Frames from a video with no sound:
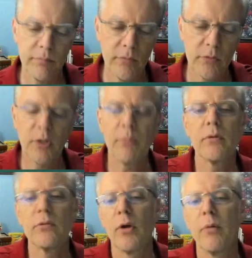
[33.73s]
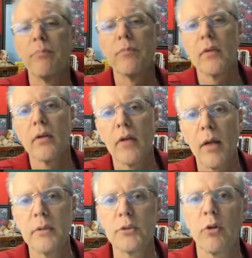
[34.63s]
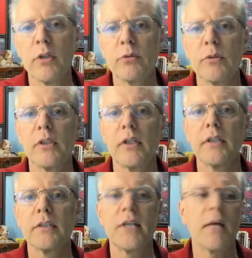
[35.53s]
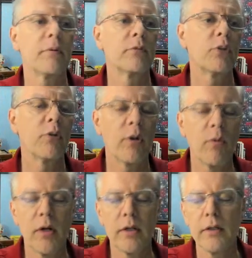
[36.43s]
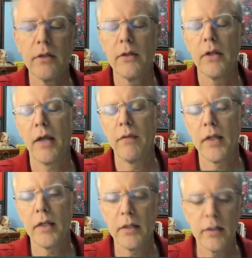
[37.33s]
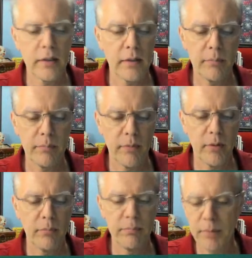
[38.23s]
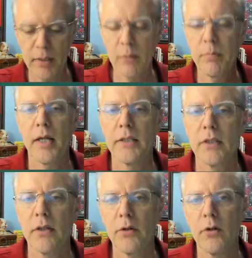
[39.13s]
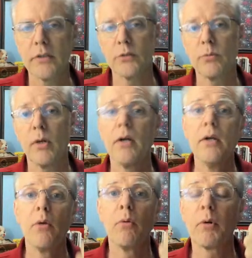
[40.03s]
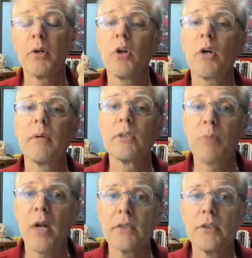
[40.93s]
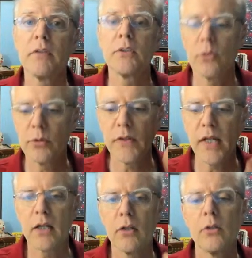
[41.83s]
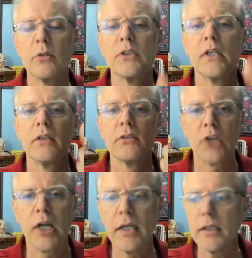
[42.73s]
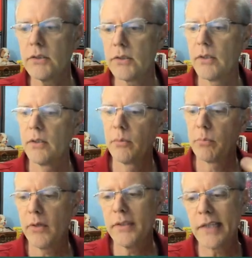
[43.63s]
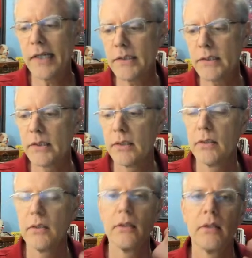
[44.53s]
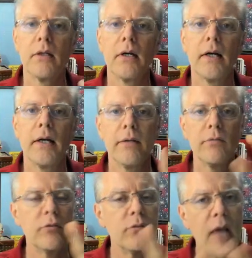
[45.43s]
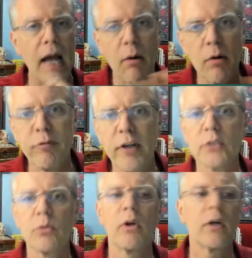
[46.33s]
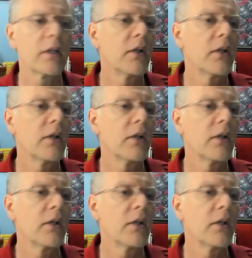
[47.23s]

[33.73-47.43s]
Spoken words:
so I'm going to show this with the example of Studio One, and then but it applies to other DAWs as well. What we're going to talk about is productivity tools, and that includes chains, presets, uh, how effects work,